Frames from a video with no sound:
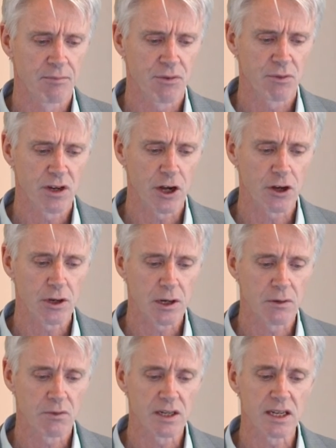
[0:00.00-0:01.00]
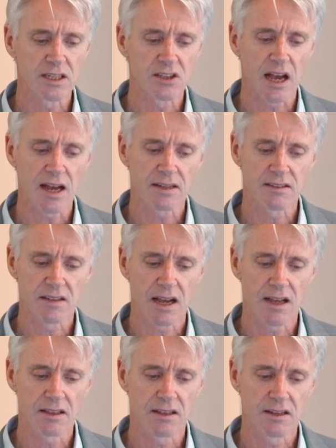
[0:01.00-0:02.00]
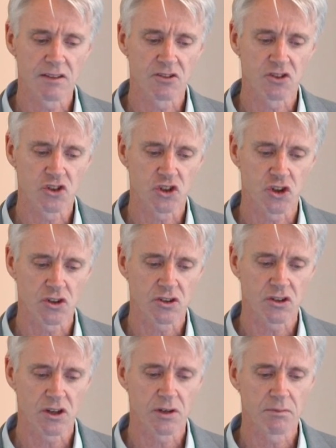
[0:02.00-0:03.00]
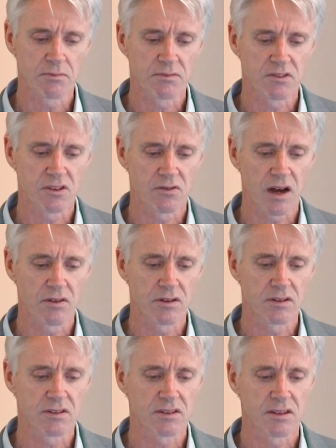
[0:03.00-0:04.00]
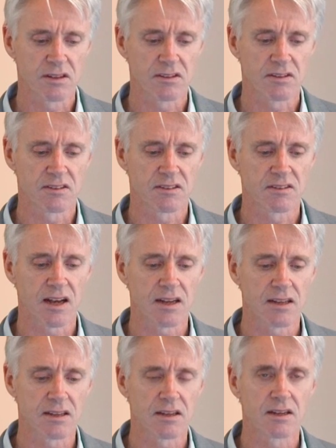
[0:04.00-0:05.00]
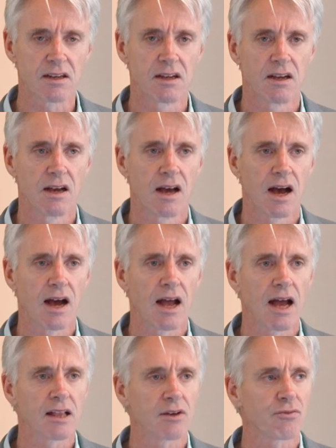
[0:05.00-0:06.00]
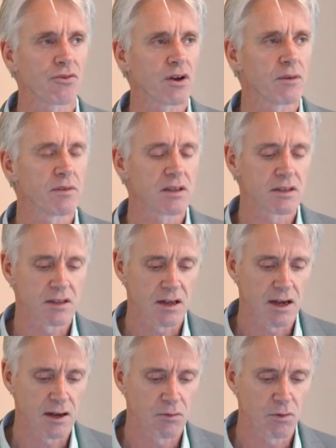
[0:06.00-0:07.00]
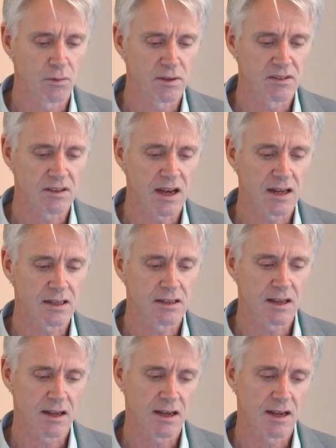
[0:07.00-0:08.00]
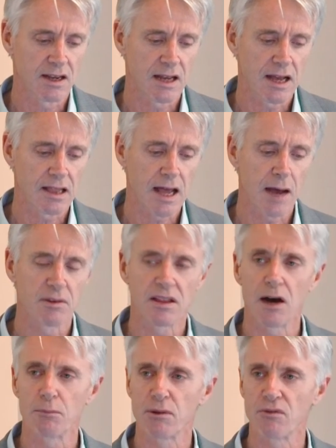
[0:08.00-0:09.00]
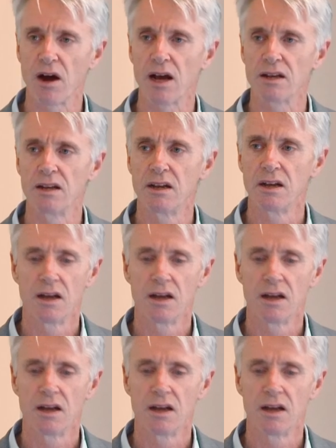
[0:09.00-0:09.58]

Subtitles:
We need to understand these short-term survivors, and this is a study that Ali Freeman will be starting in our lab, and they'll provide